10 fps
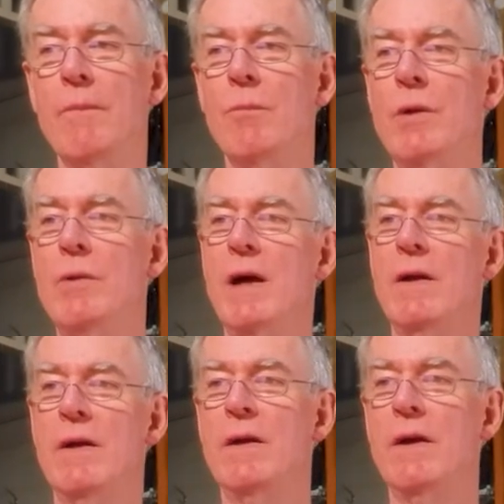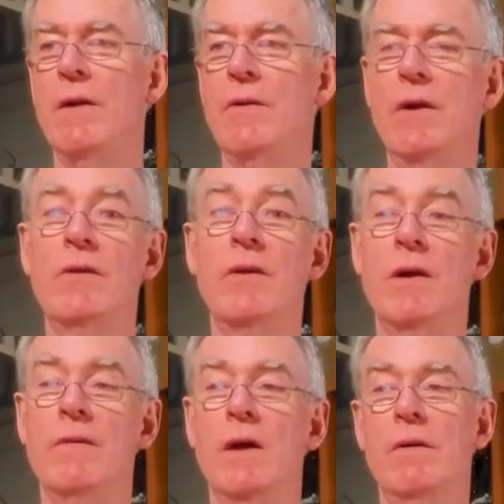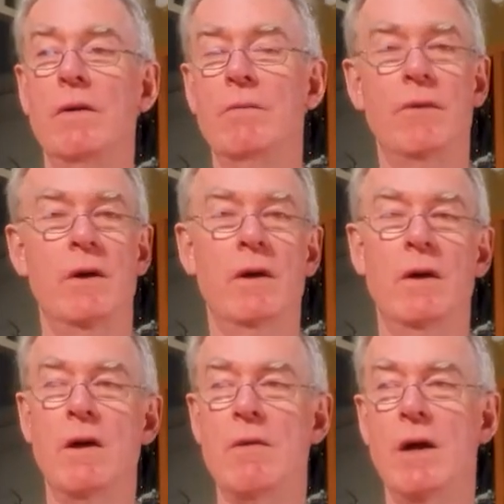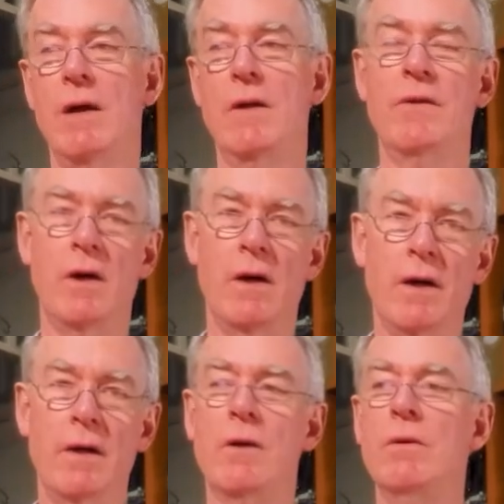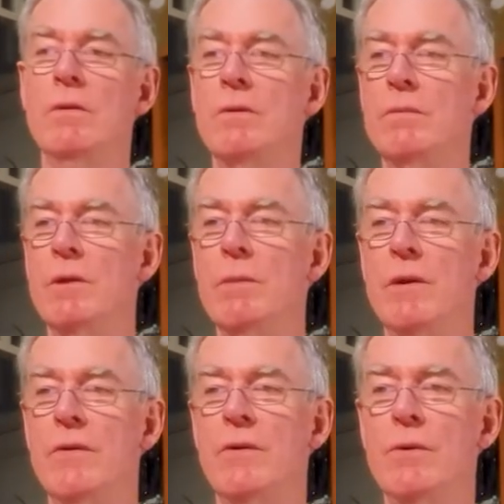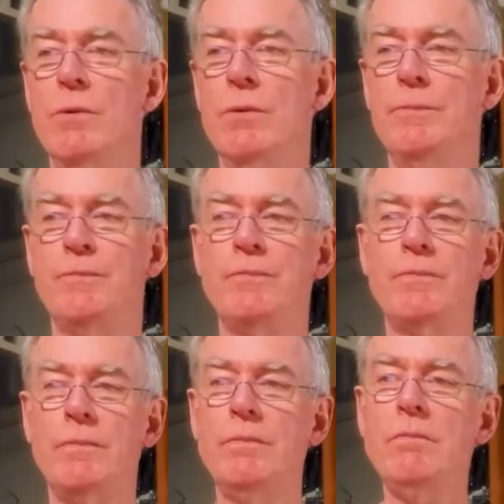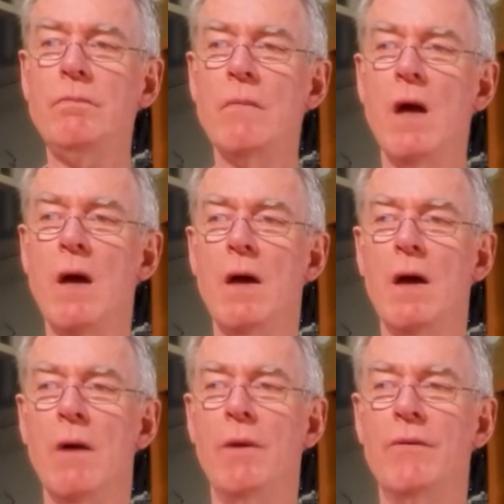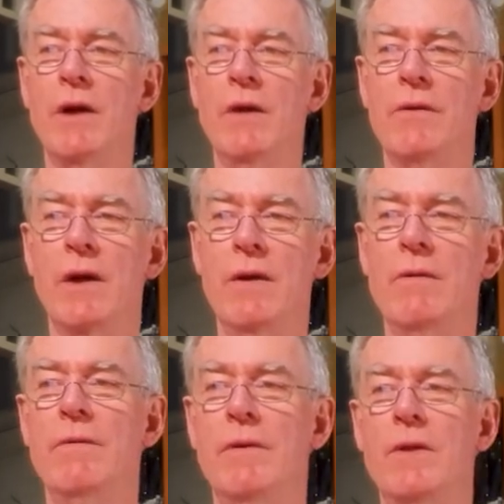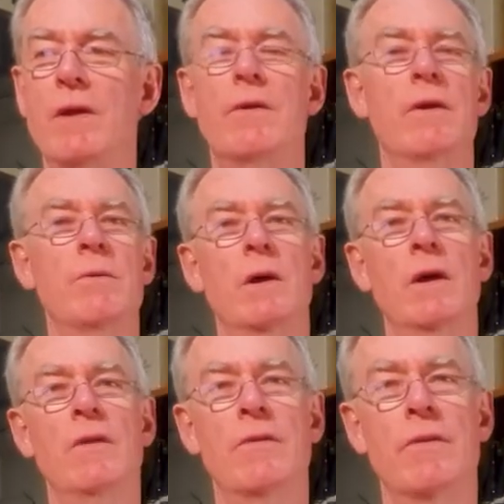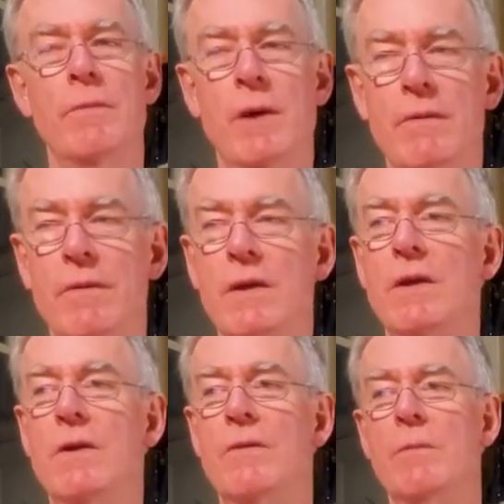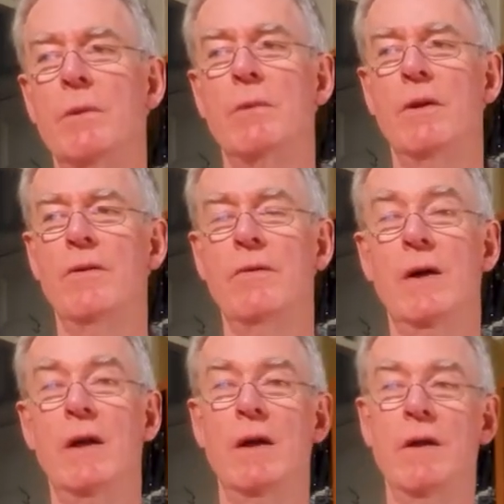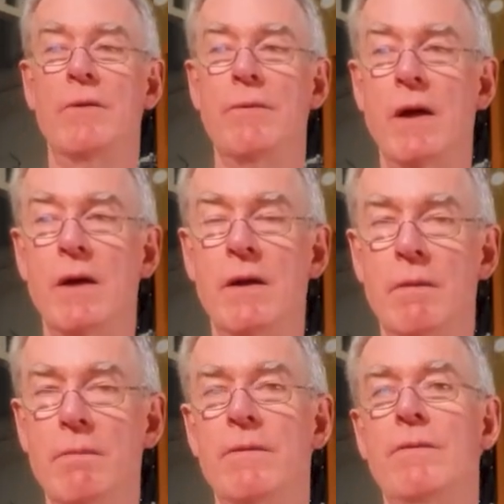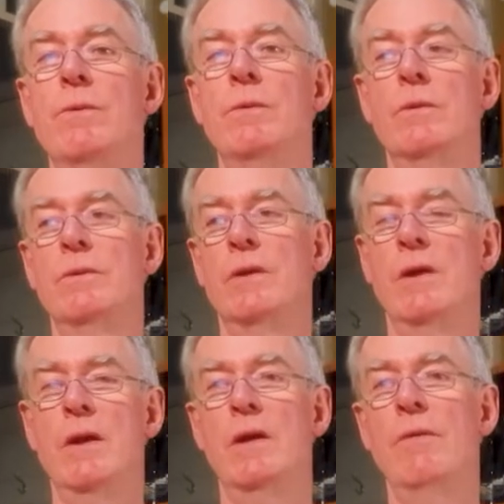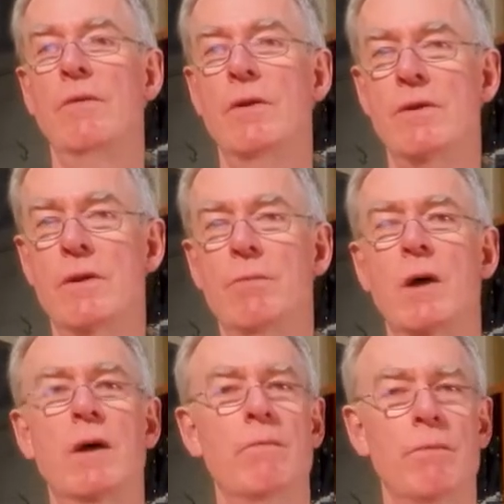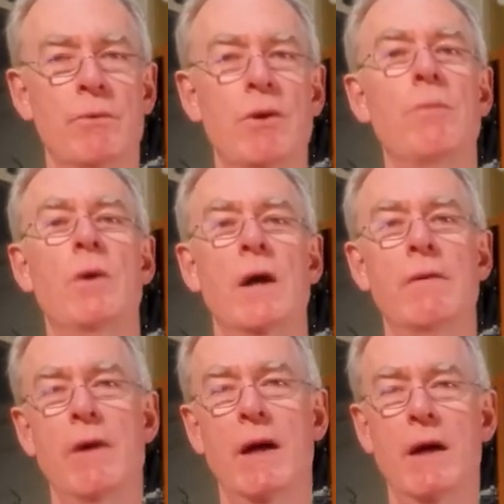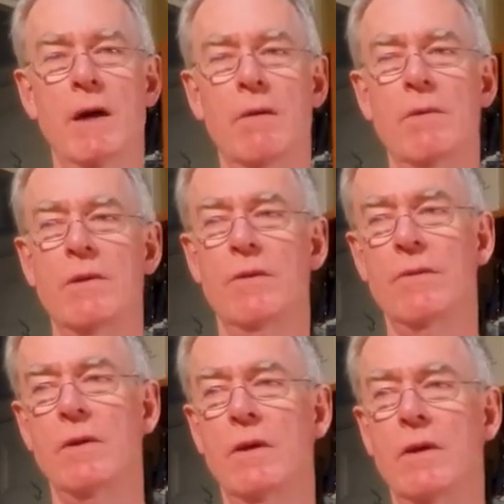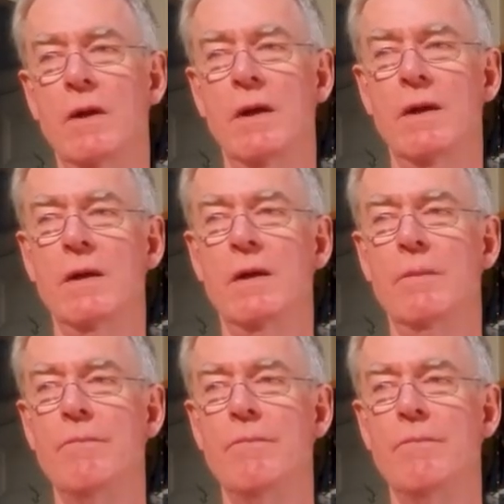We rated at 96 out of 100, very high rating. That's a high gold ribbon score. We've tasted 153 wines from that vintage from the Barossa Valley, and this rated number 4. So that gives it a top wine ranking, which is very high indeed.